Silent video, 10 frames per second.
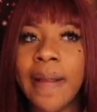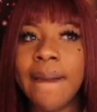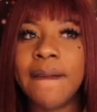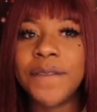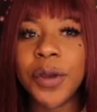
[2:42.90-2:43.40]

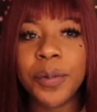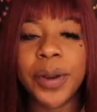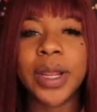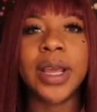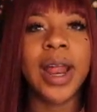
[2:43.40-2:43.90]
They feel
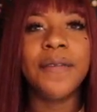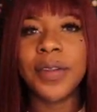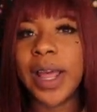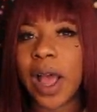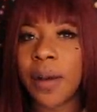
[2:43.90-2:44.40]
pretty good. I
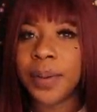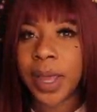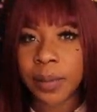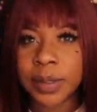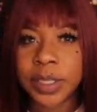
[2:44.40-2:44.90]
feel like I'll be
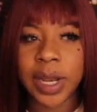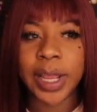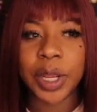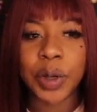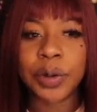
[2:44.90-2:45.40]
able to, like,
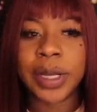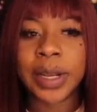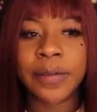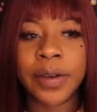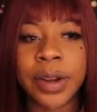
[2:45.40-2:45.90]
you know,
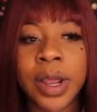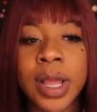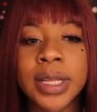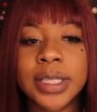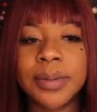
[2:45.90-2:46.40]
deliver
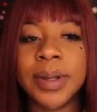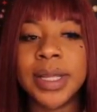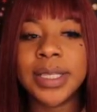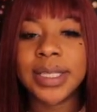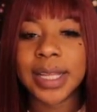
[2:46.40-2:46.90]
some
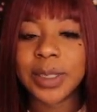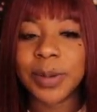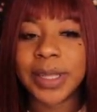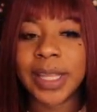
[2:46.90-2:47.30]
good sets with